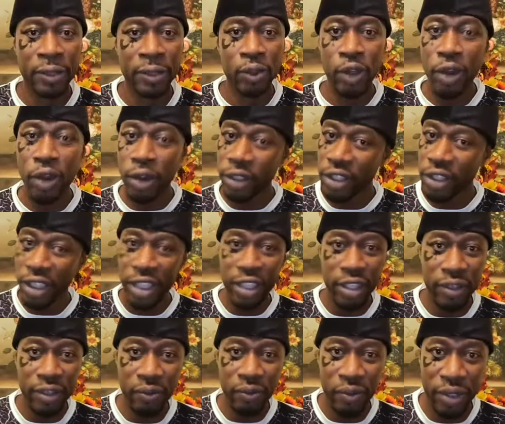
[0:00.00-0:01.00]
you're going to
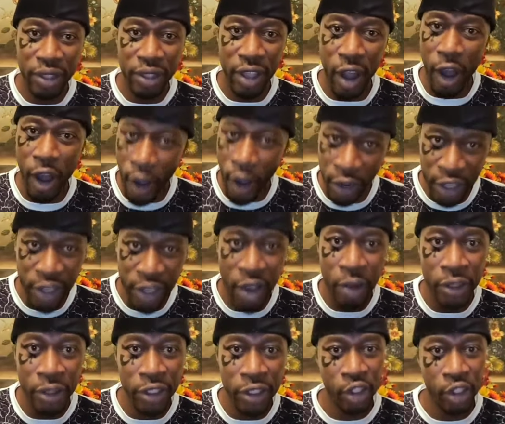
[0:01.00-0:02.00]
see the
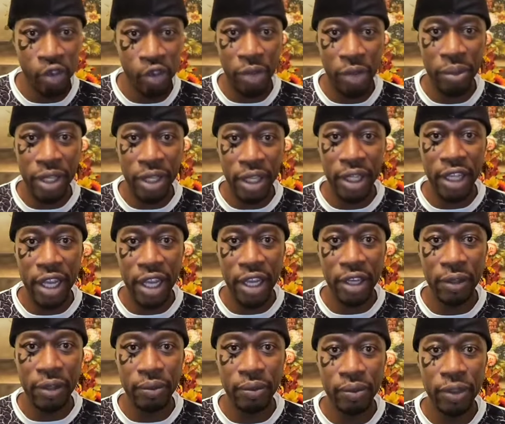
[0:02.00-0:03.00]
audio is extremely clear.